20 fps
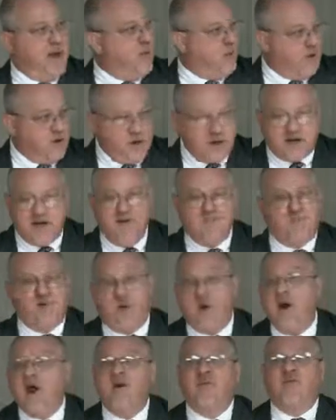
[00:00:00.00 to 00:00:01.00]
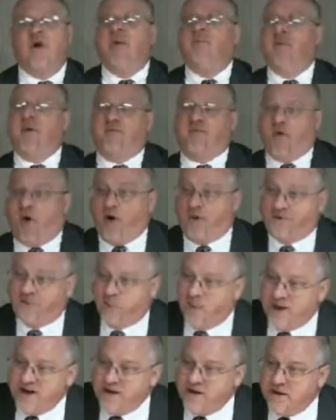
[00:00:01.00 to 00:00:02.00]
They were looking forward. From the
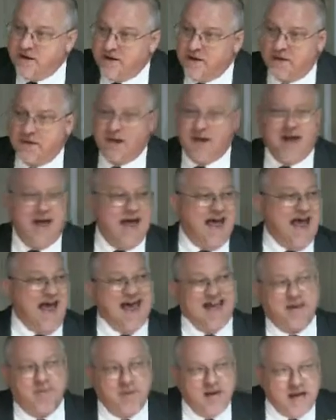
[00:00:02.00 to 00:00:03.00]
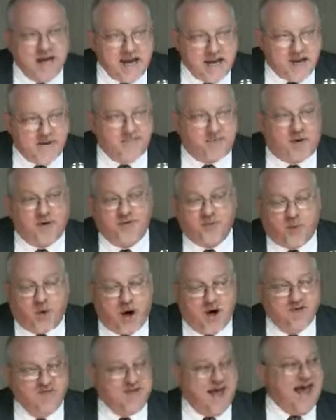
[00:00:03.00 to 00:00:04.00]
first one, Adam and Eve, first
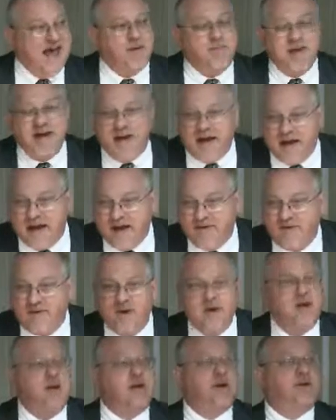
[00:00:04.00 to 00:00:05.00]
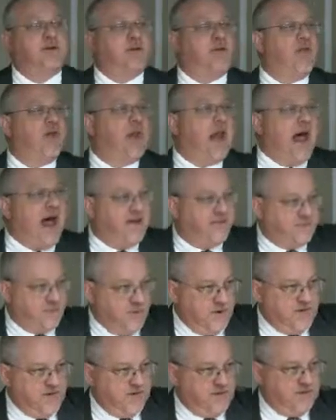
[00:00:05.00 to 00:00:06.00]
ones, Adam and Eve, to the last
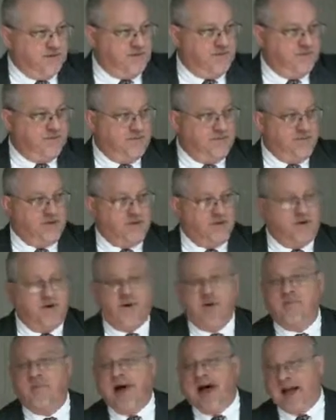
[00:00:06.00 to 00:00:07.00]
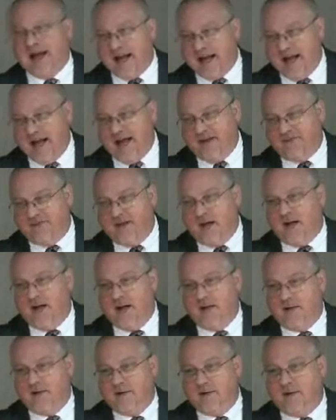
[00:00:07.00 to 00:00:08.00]
ones during Malachi's
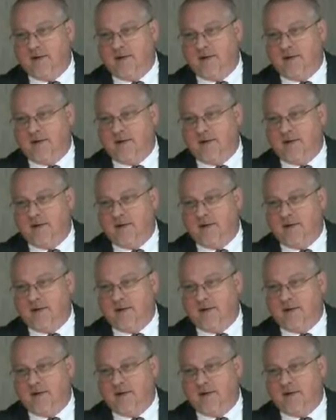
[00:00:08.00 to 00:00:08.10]
day.